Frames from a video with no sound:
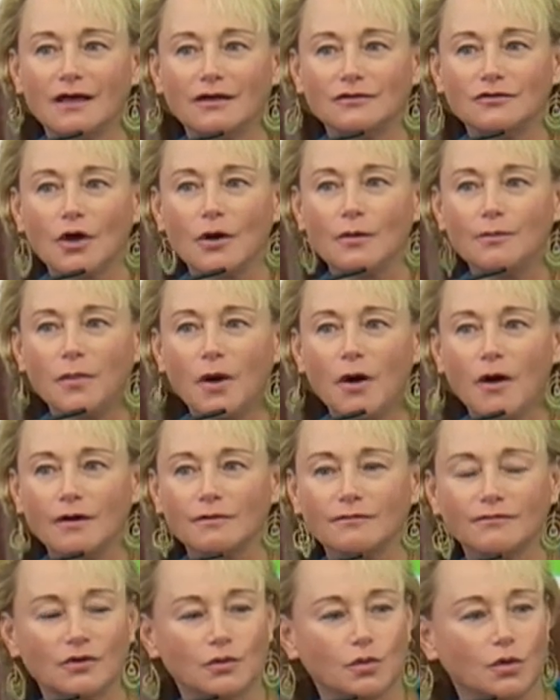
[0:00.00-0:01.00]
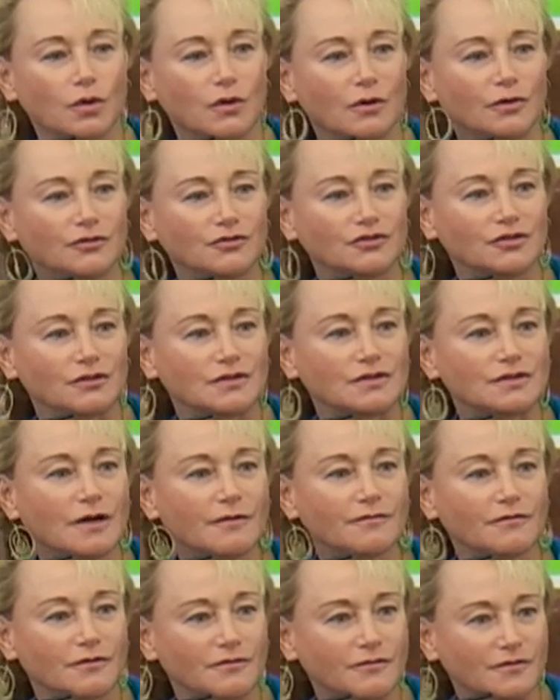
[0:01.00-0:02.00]
no part of the world should
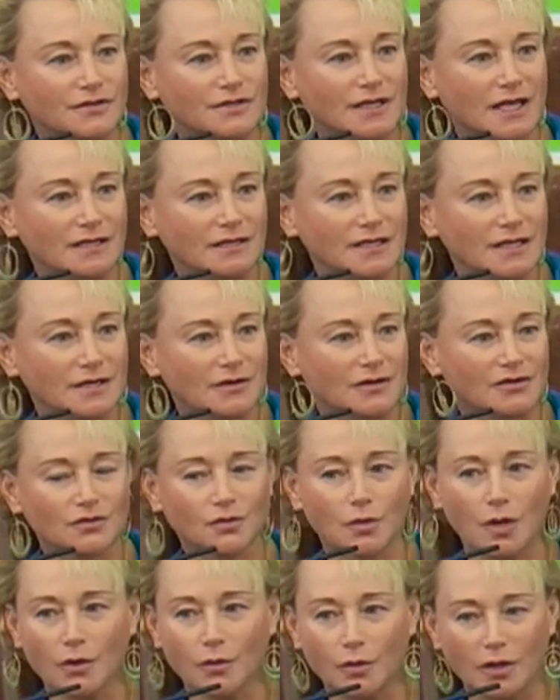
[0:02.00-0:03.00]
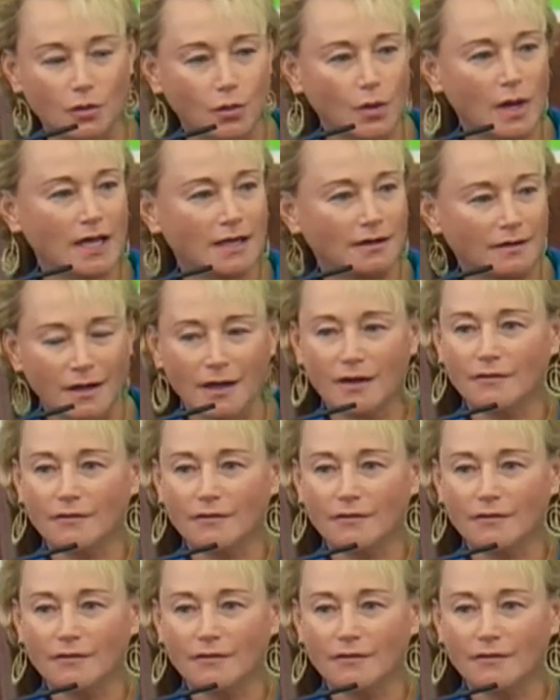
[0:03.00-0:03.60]
suffer for 10 years while we wait